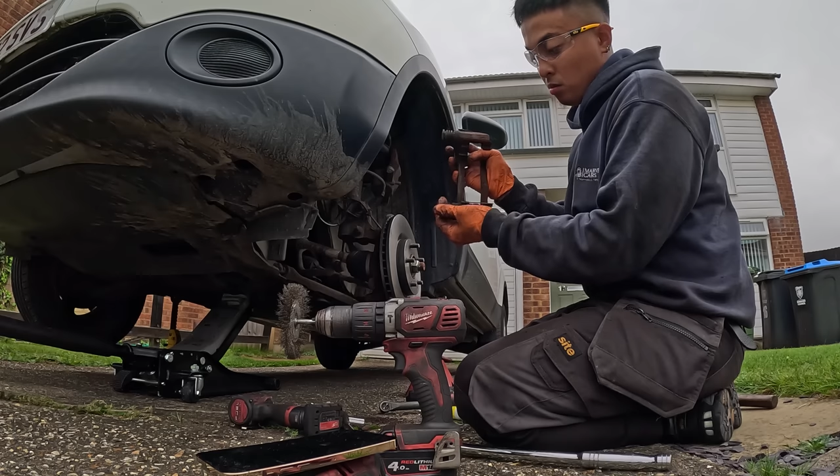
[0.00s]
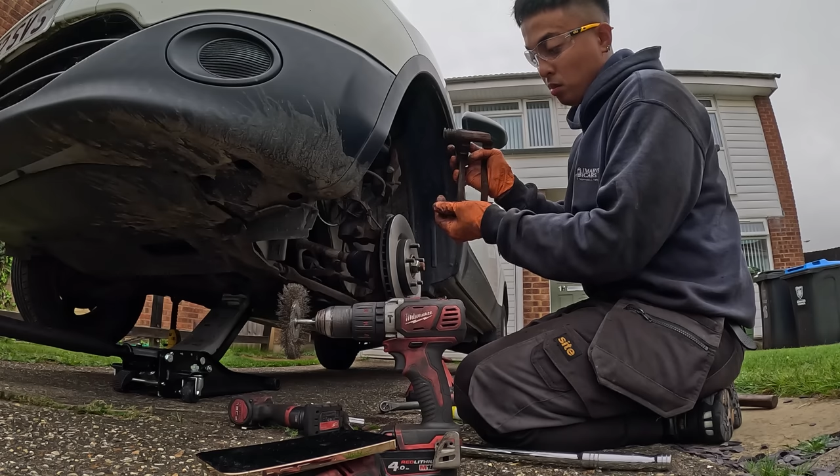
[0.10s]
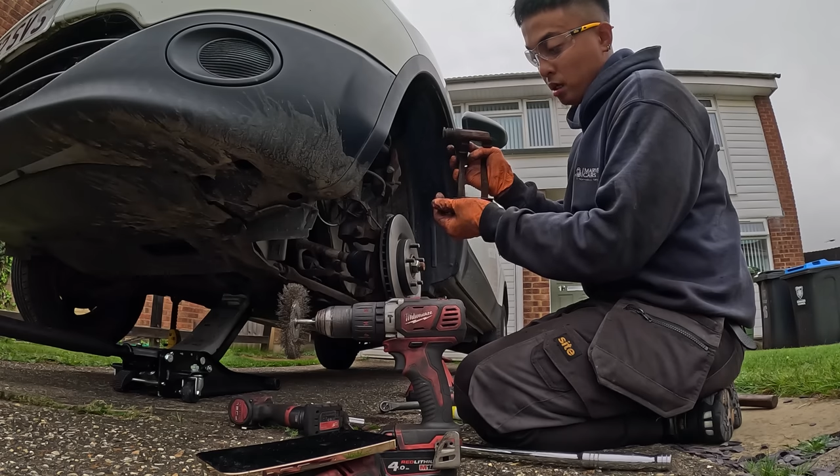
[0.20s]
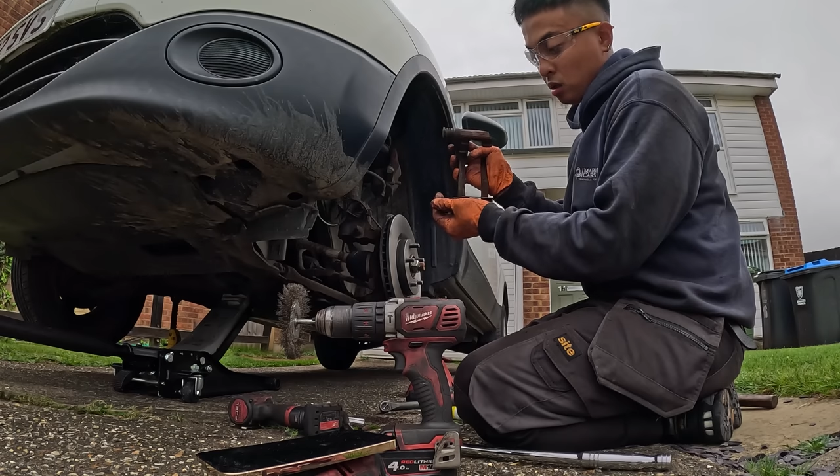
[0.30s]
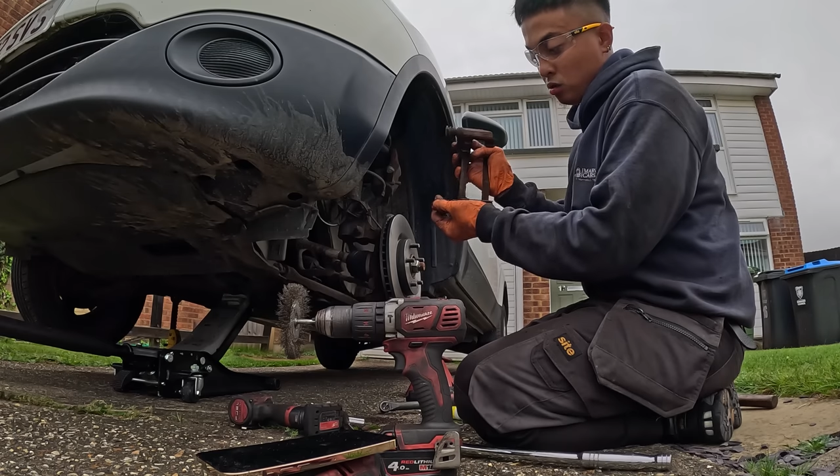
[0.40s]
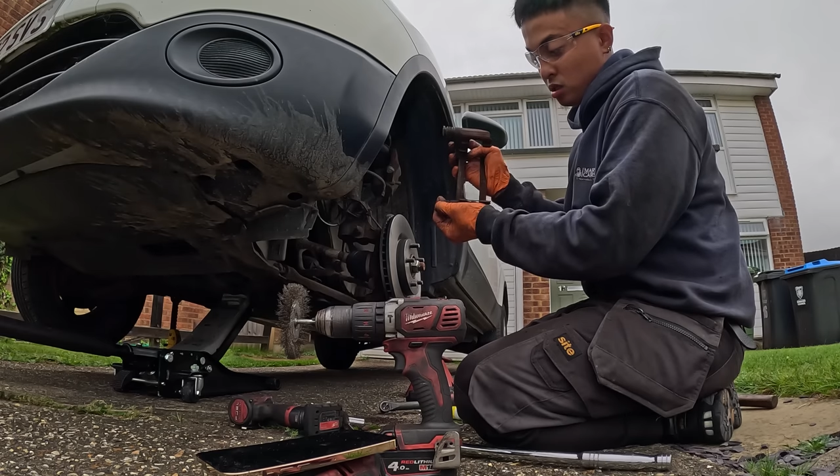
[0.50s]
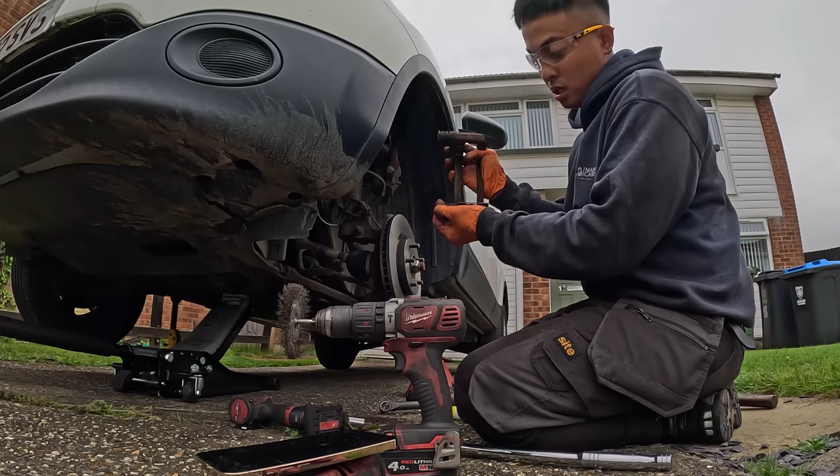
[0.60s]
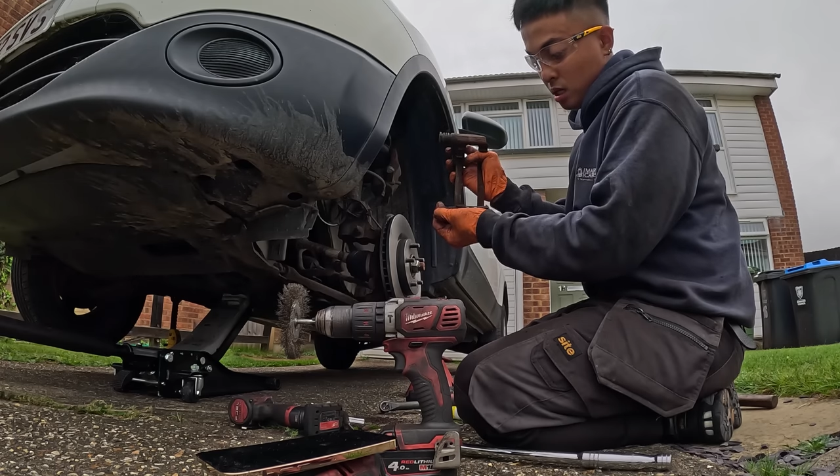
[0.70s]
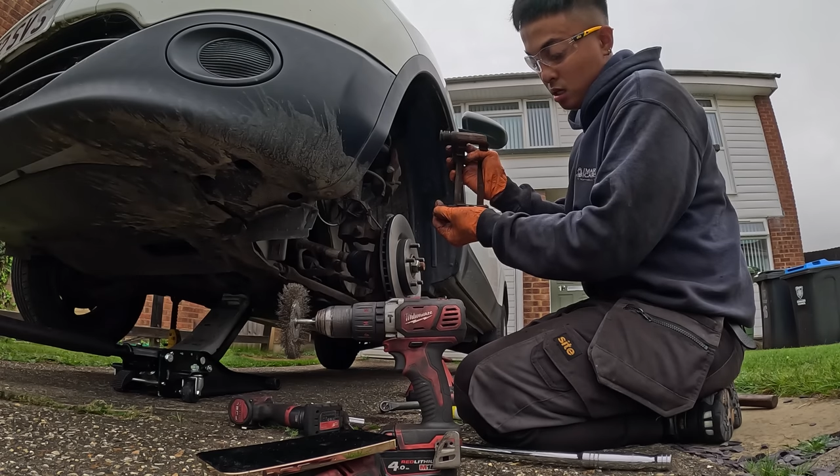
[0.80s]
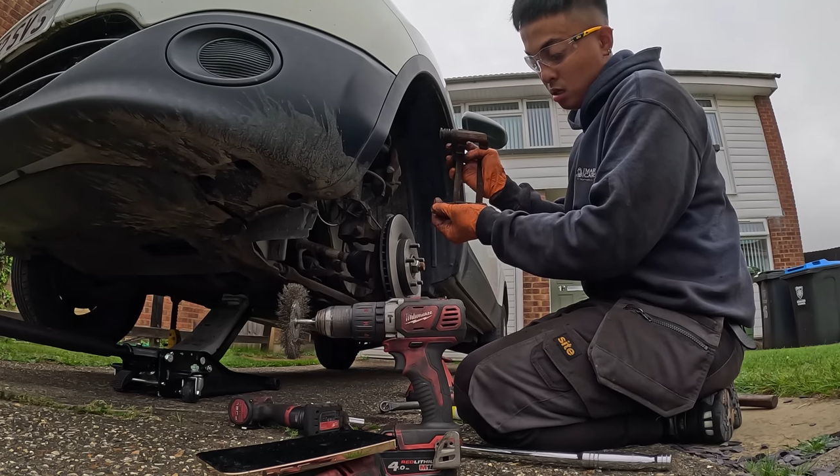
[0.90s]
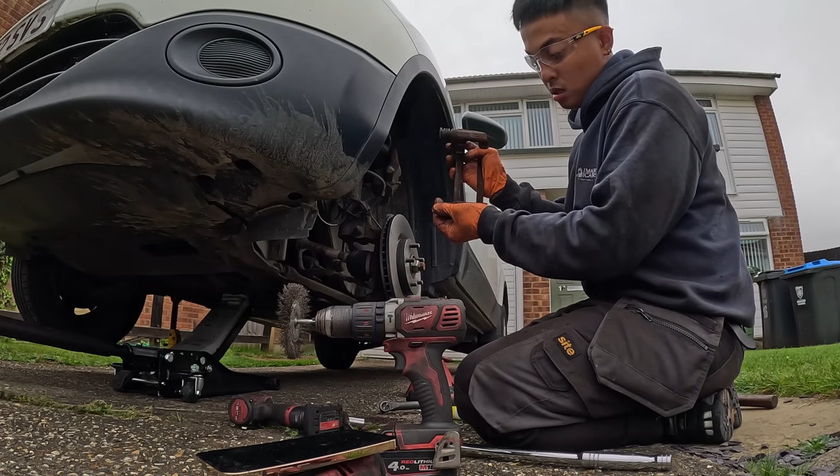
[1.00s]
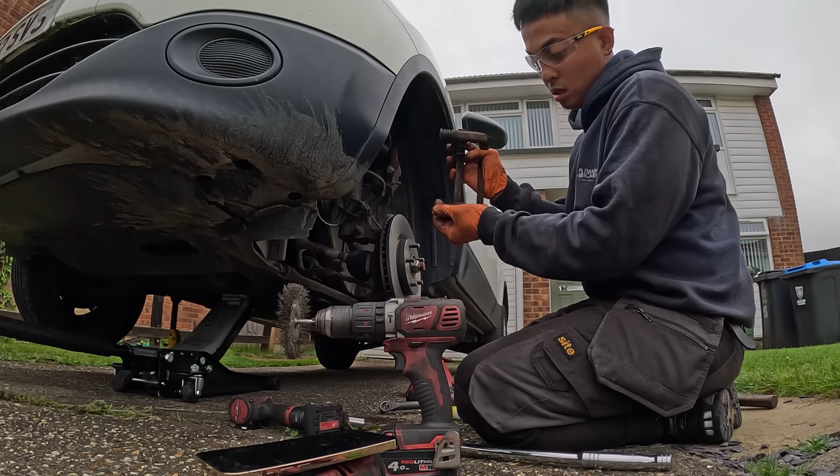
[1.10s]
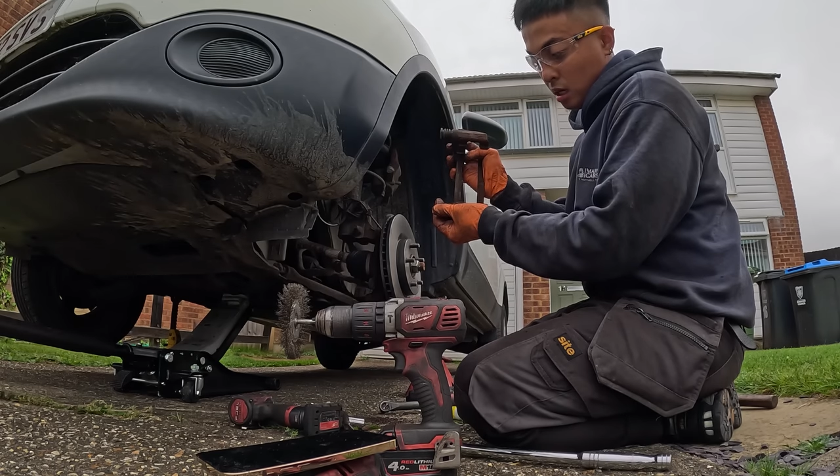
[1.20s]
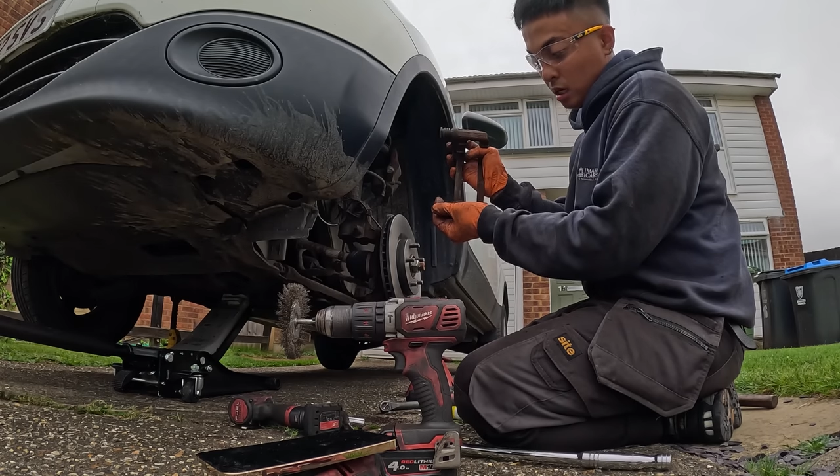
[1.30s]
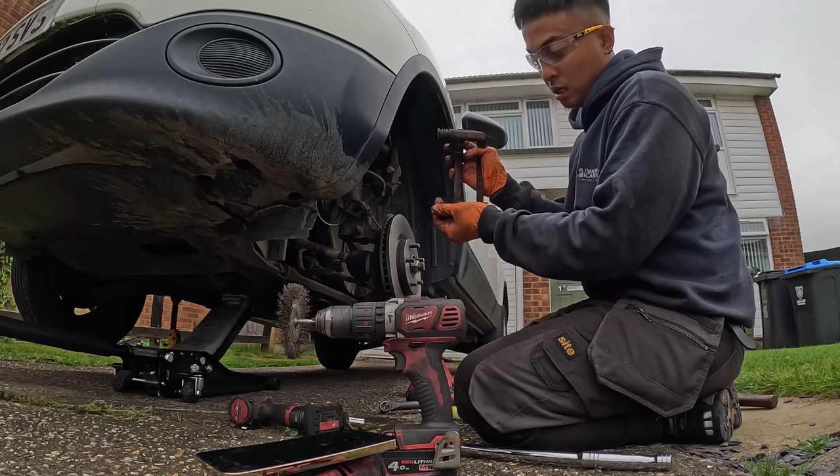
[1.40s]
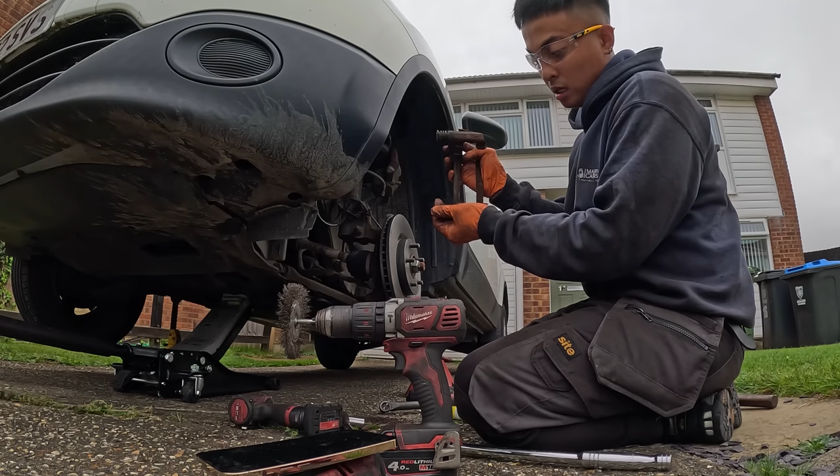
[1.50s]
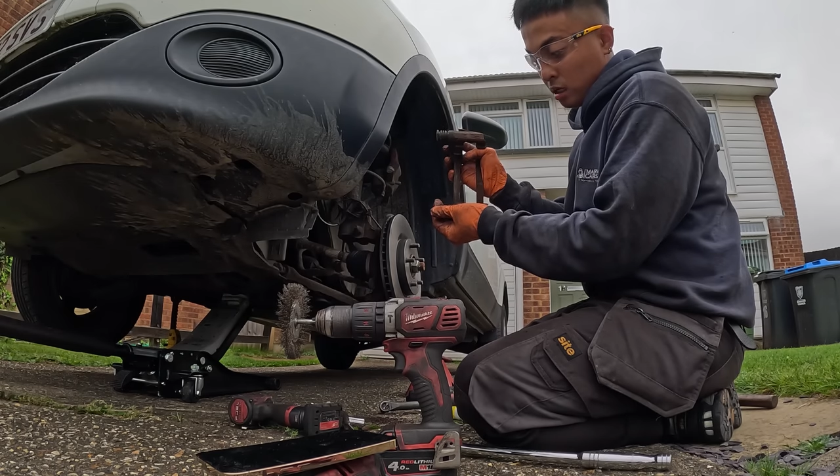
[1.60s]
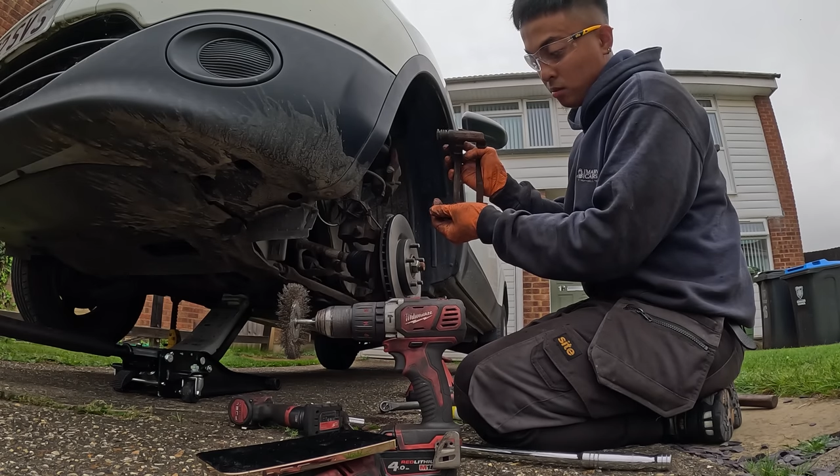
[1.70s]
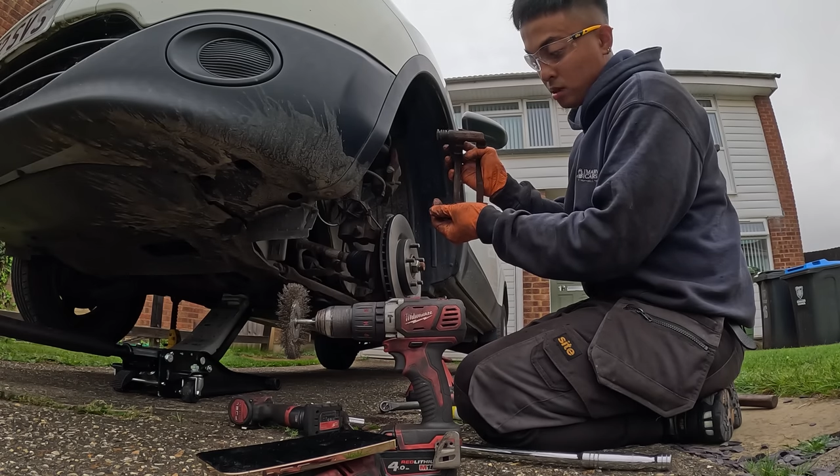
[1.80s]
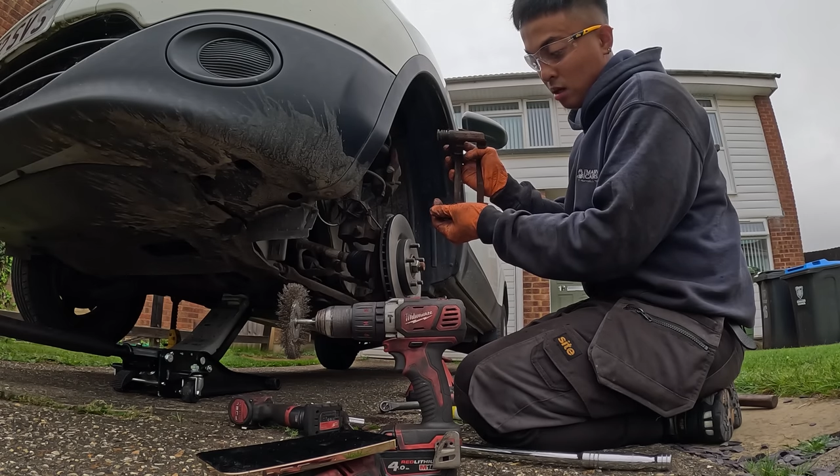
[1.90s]
but it goes in and then it
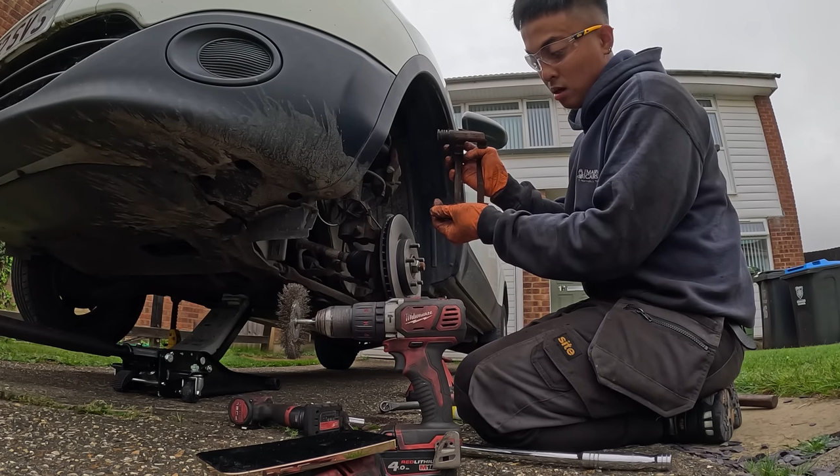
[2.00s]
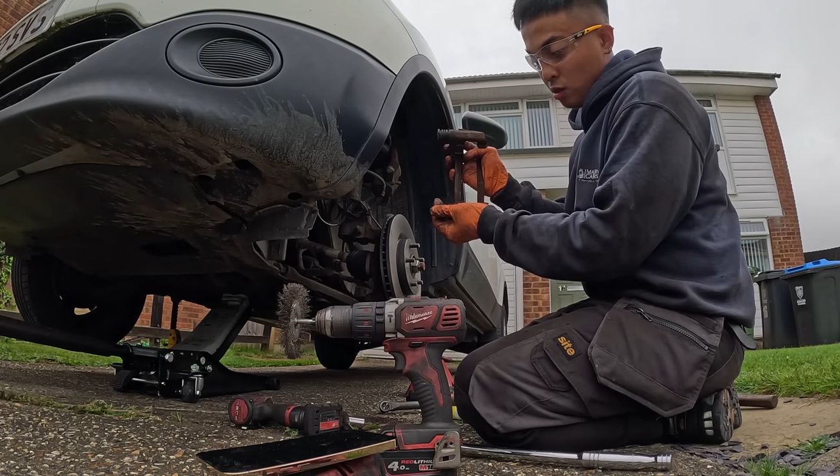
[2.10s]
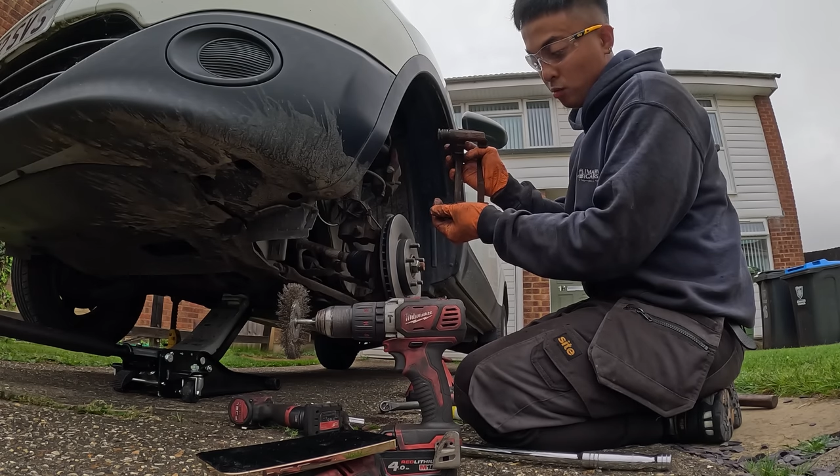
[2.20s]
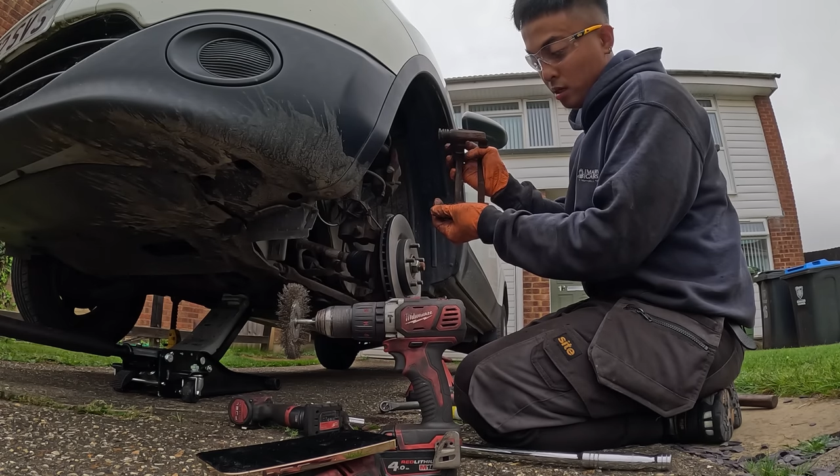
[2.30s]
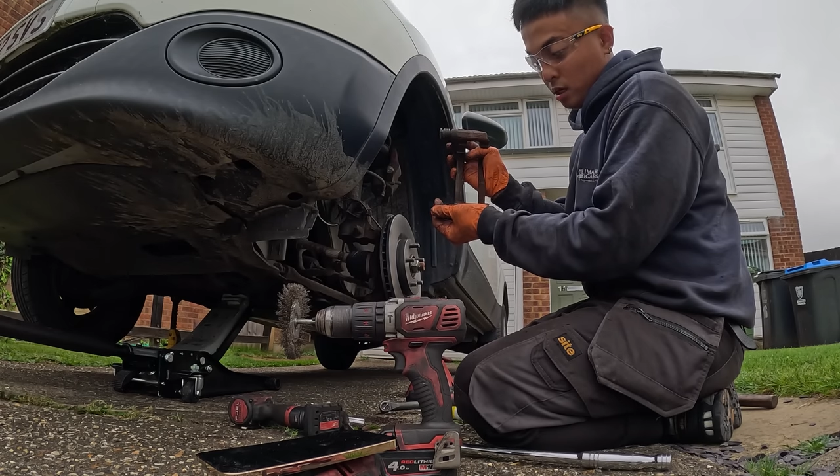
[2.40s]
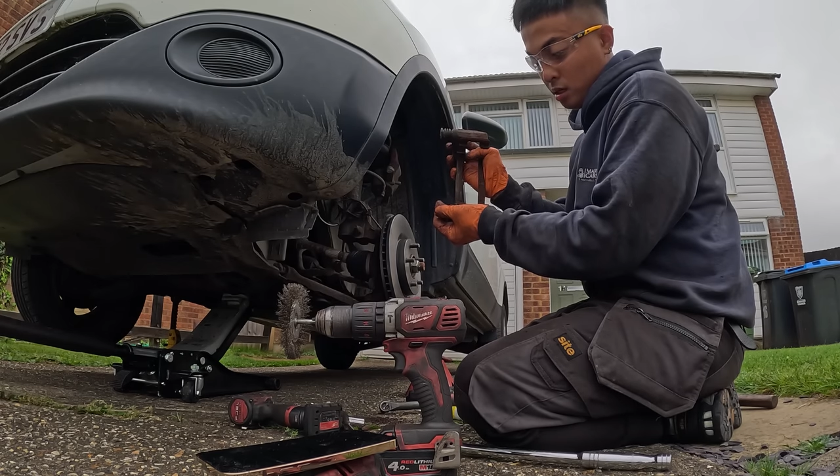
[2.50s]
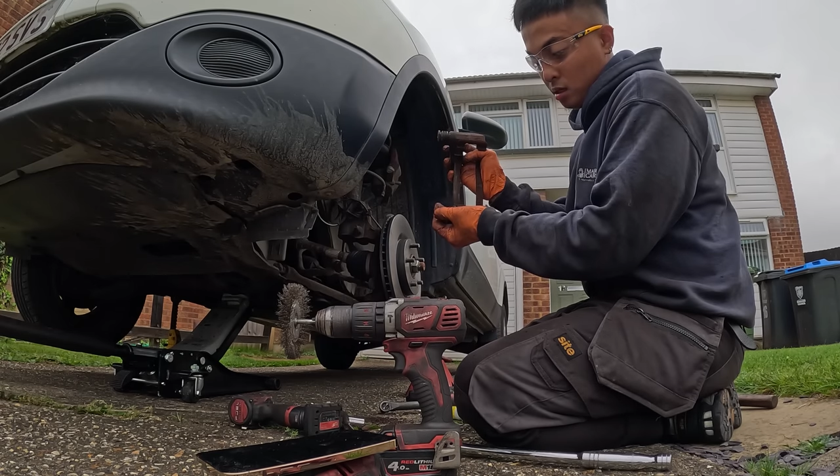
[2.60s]
comes out a little bit.